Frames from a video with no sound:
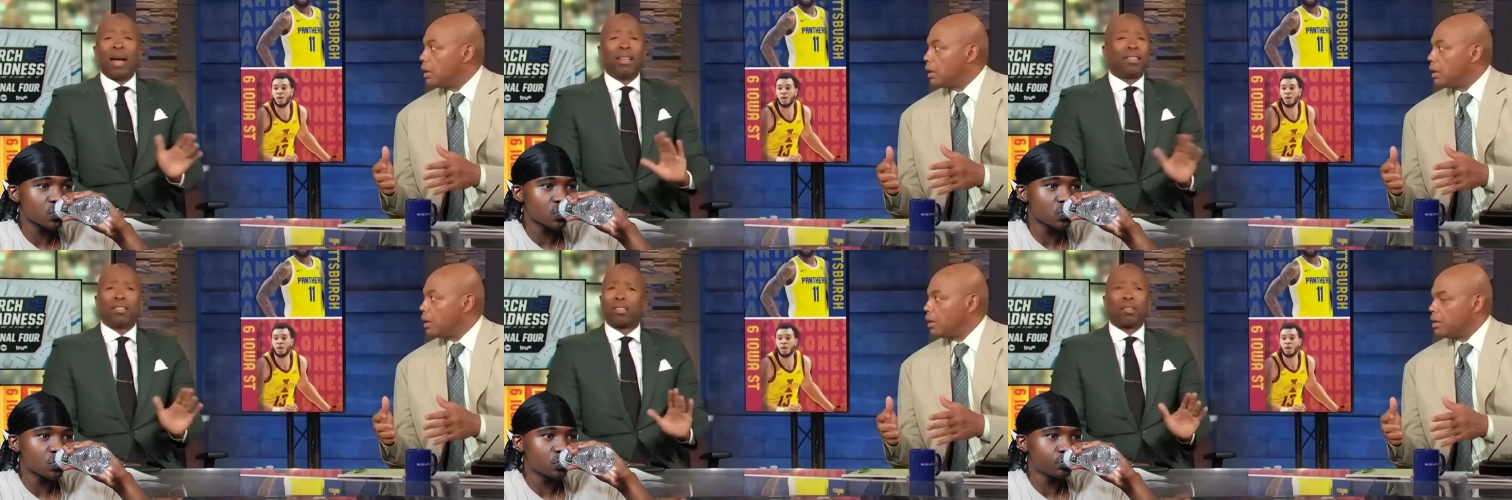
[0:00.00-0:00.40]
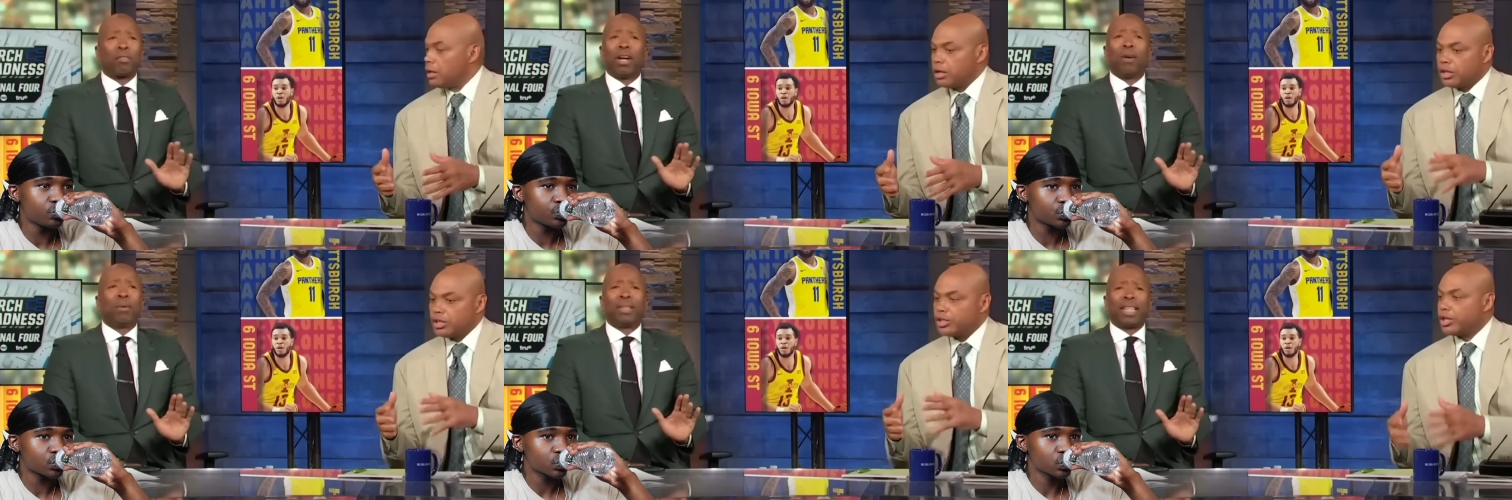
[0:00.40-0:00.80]
Speaker 1: I'm not
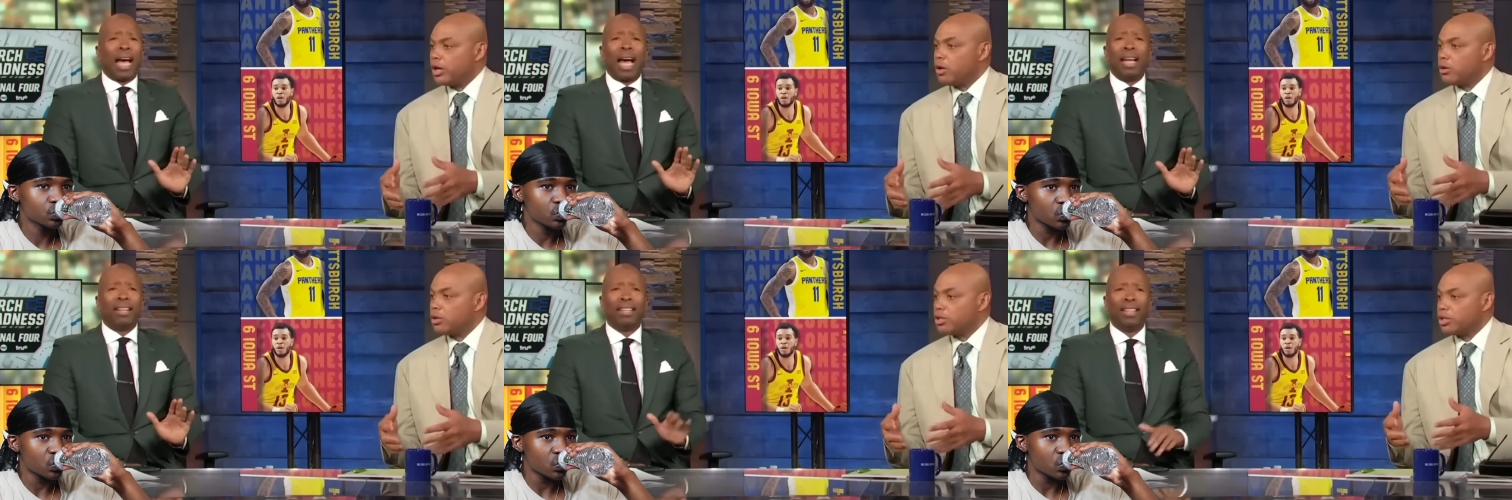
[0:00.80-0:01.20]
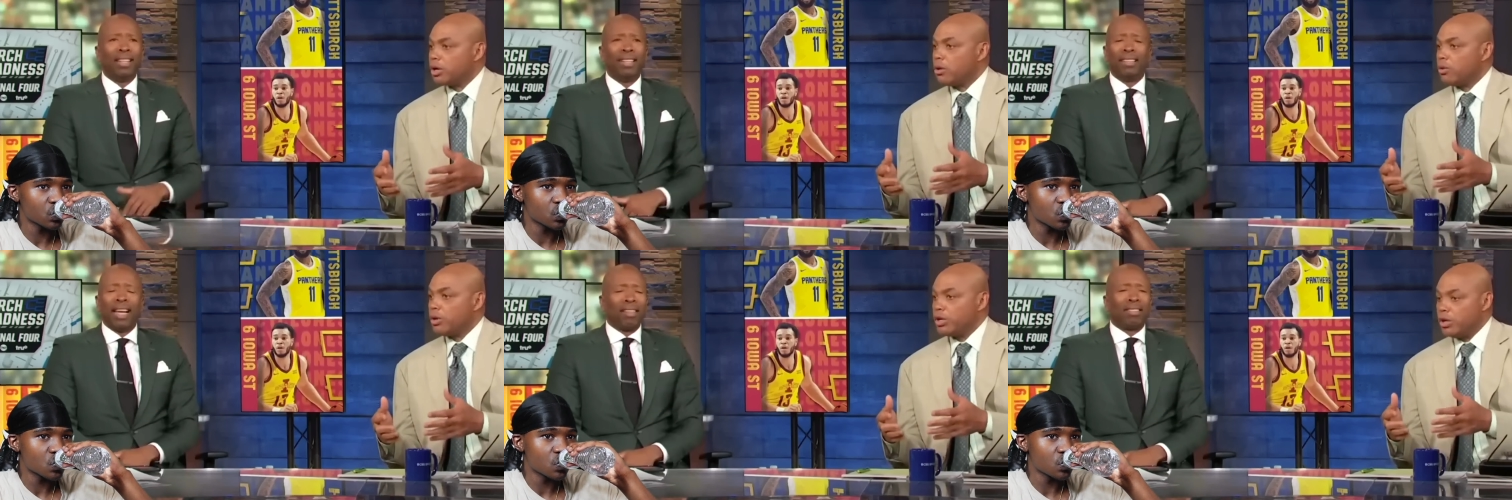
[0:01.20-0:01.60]
disagreeing with you.
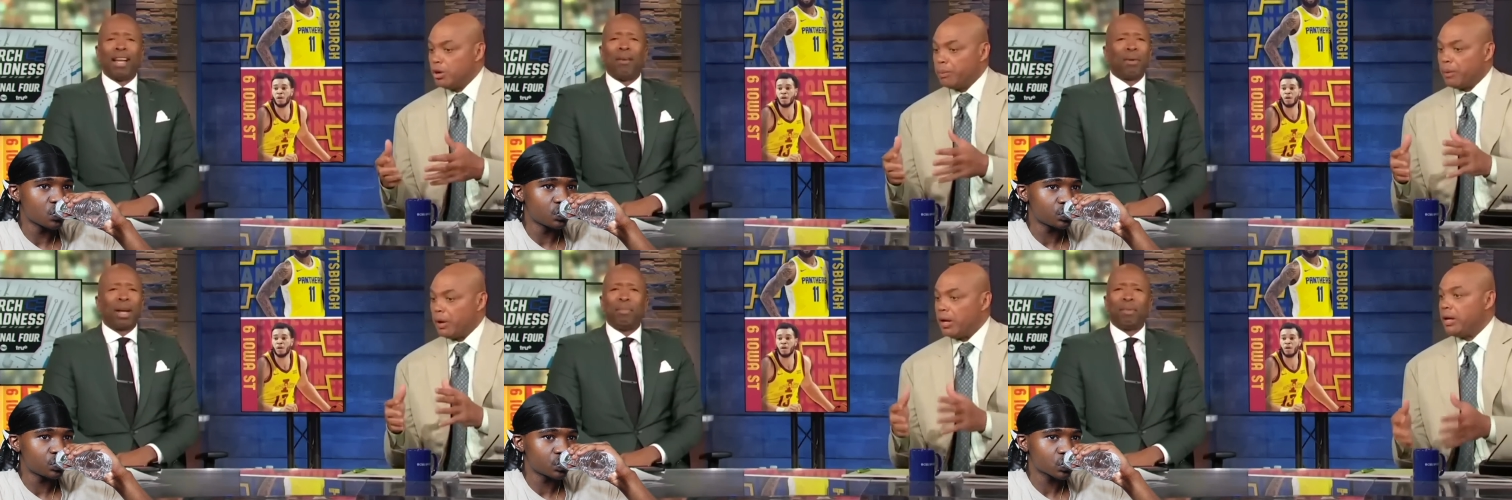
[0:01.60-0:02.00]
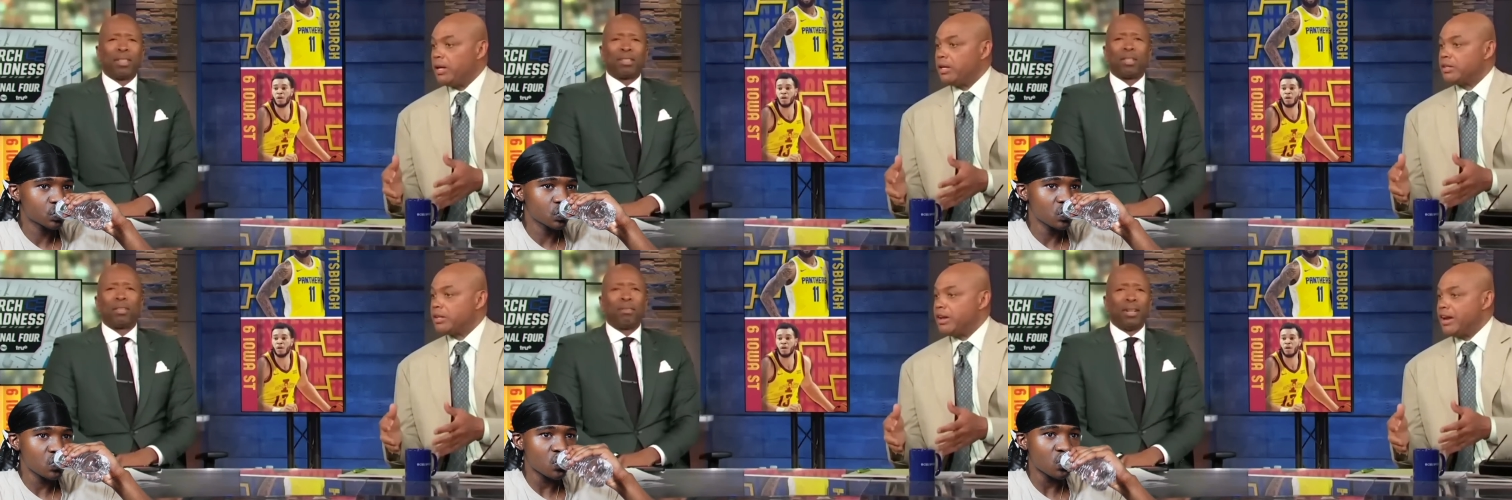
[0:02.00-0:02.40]
So when you
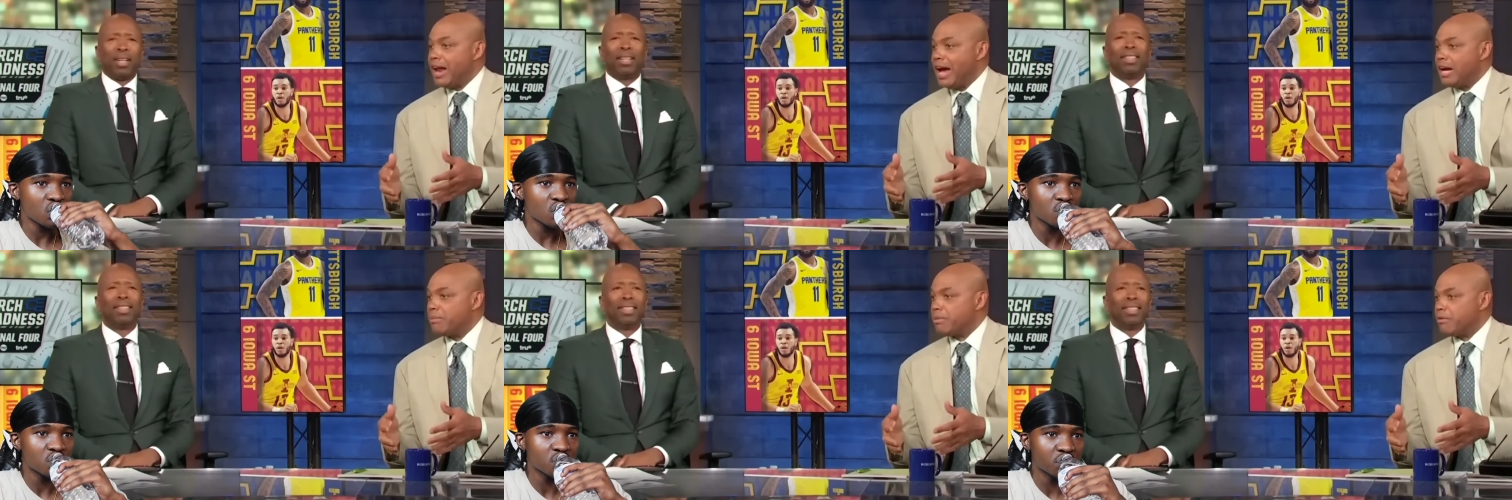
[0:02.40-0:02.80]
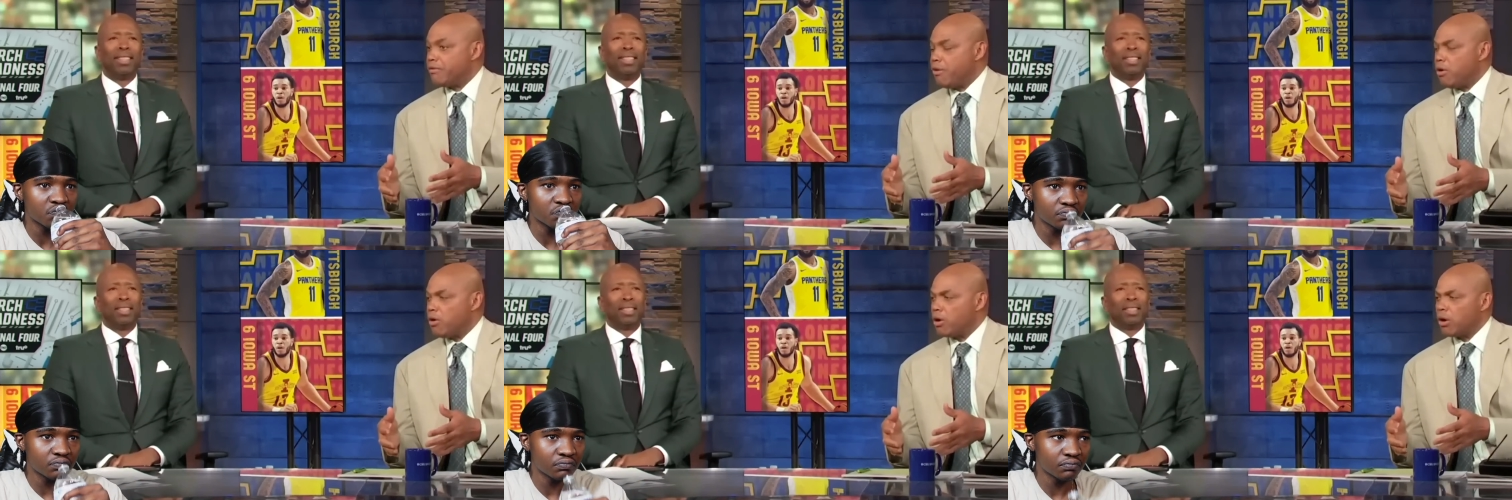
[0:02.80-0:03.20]
played the night
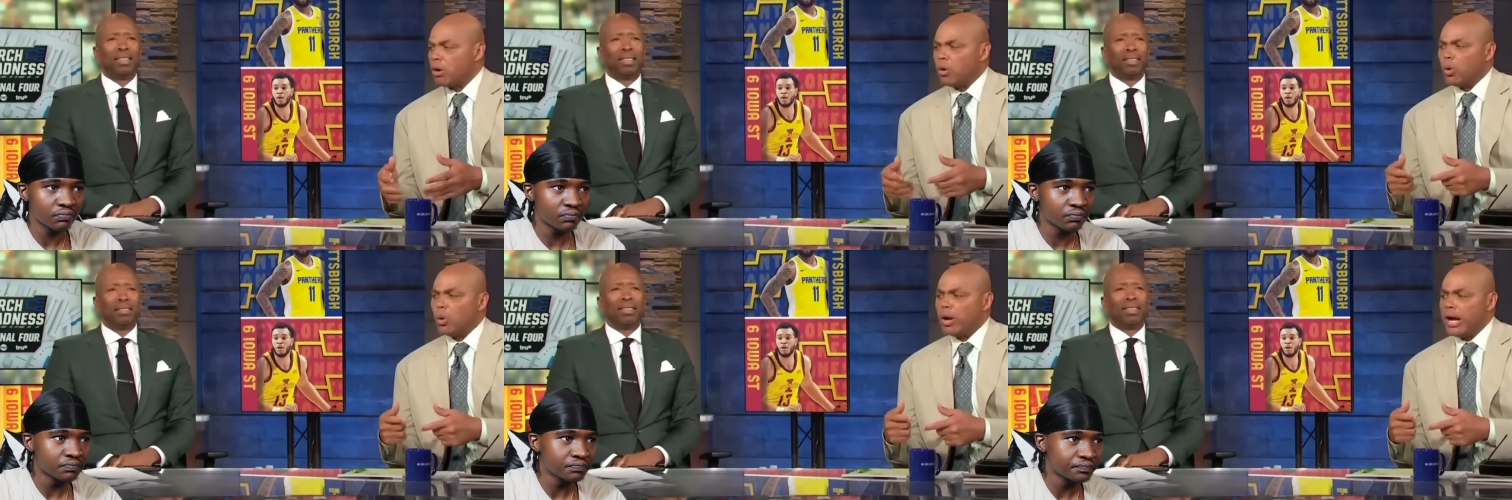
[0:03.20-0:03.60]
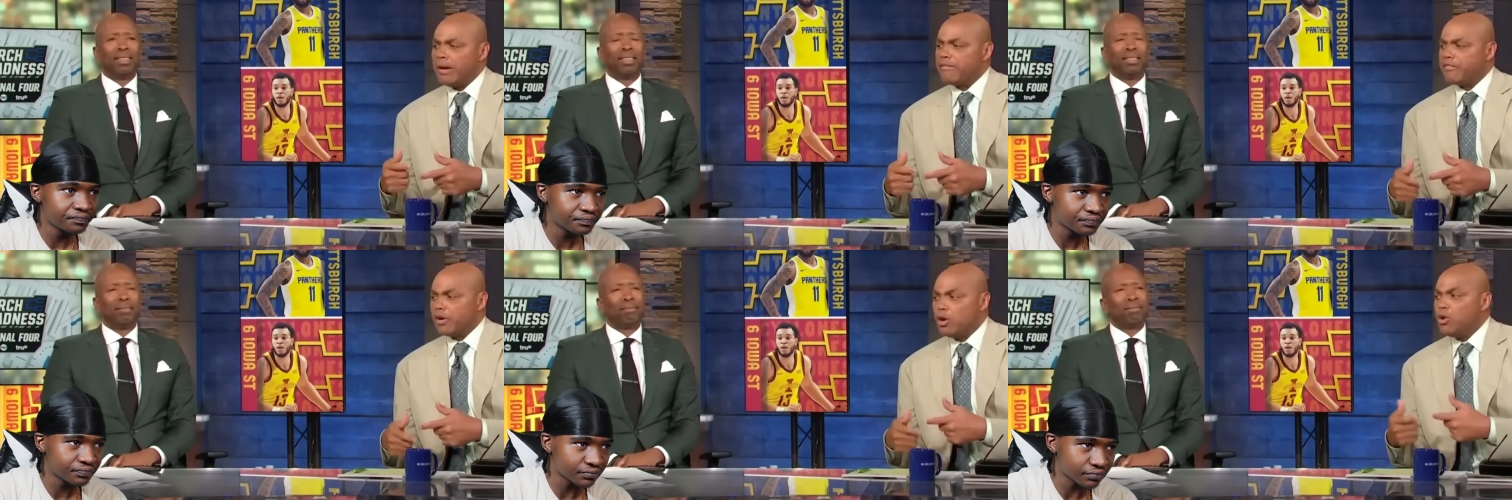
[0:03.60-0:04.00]
before and